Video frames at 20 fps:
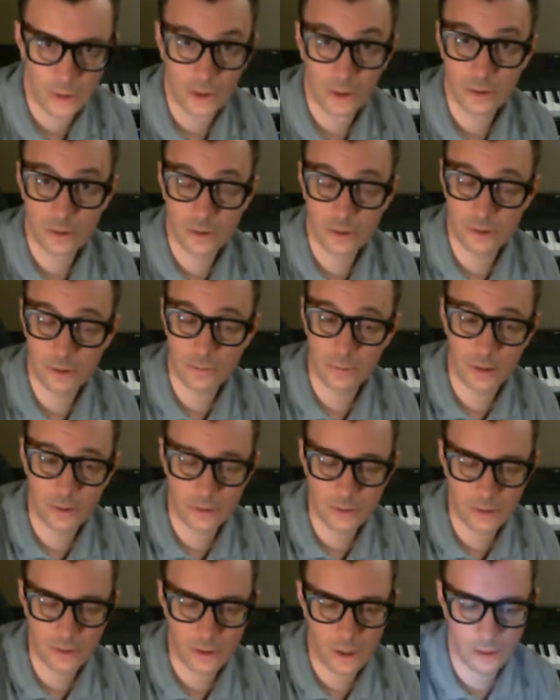Just to make
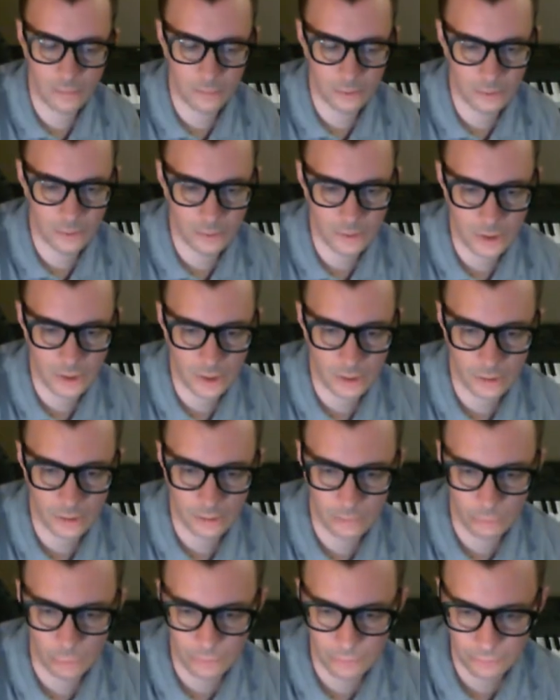sure, I'm going to check
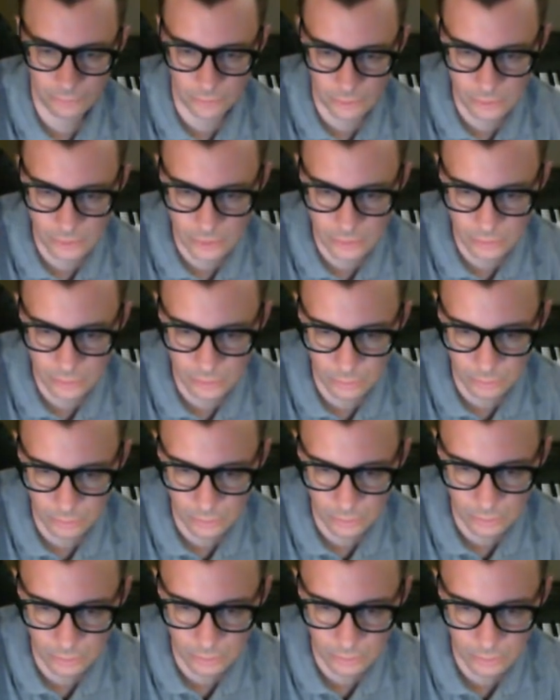refer to
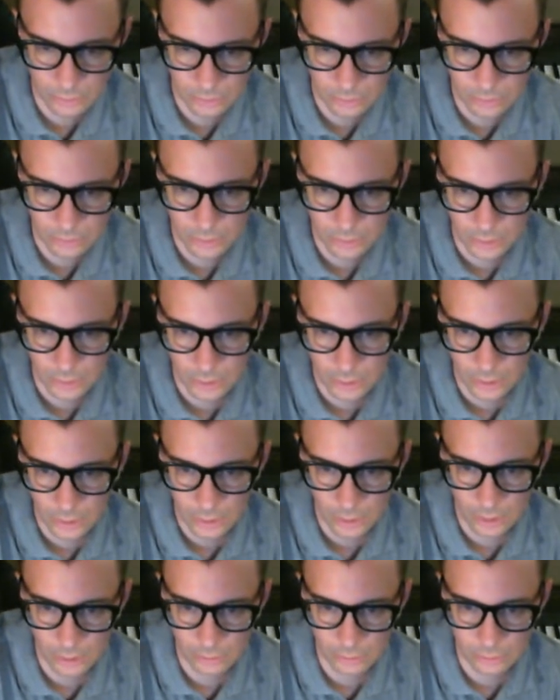
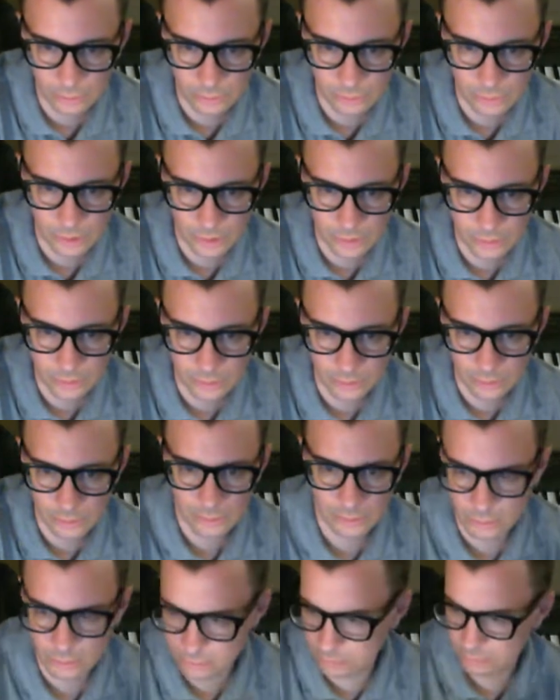other instructions.
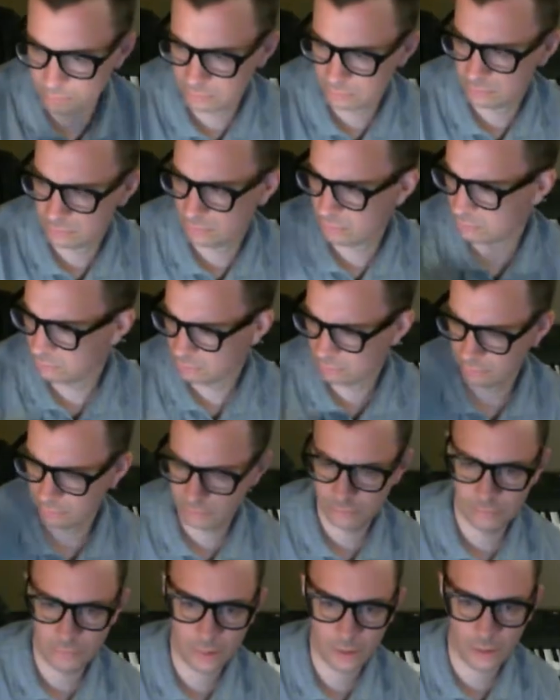
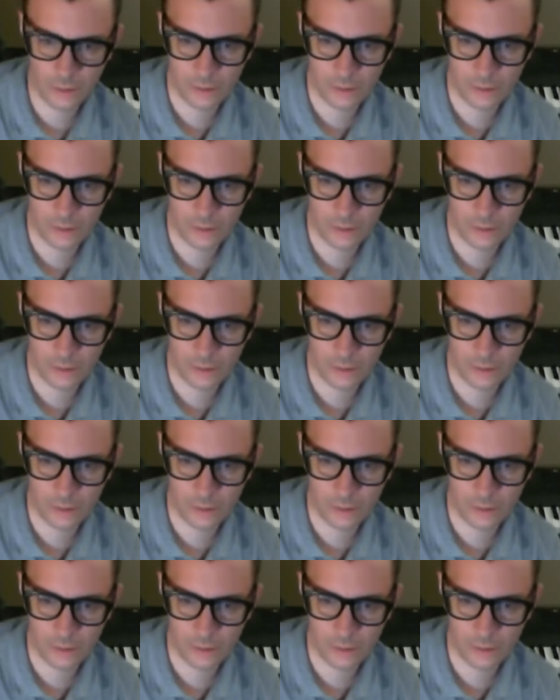Yeah.